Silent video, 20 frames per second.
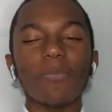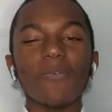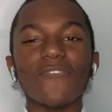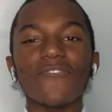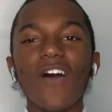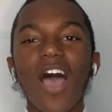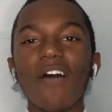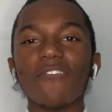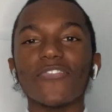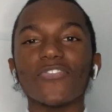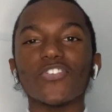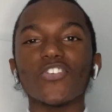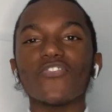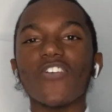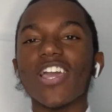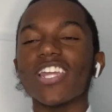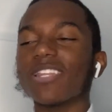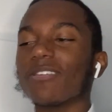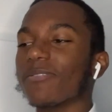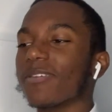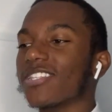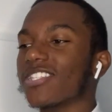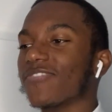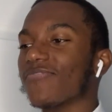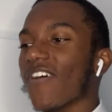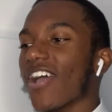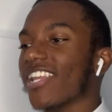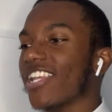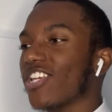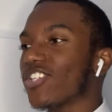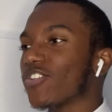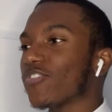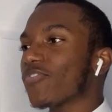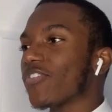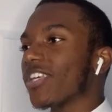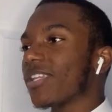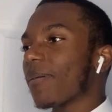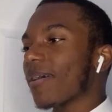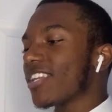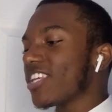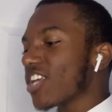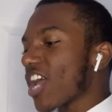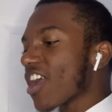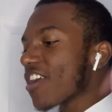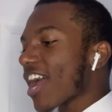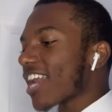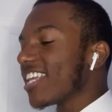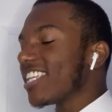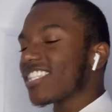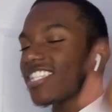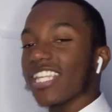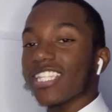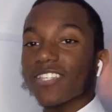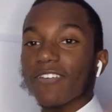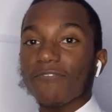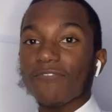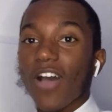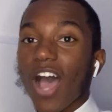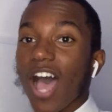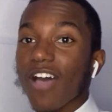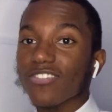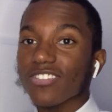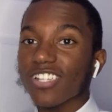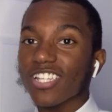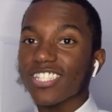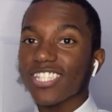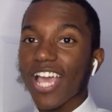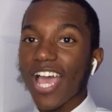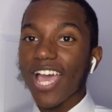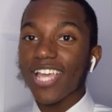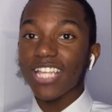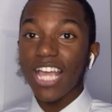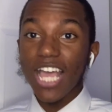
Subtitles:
a 5 if you're ready to get to financial freedom. I need to see some 5s in the chat.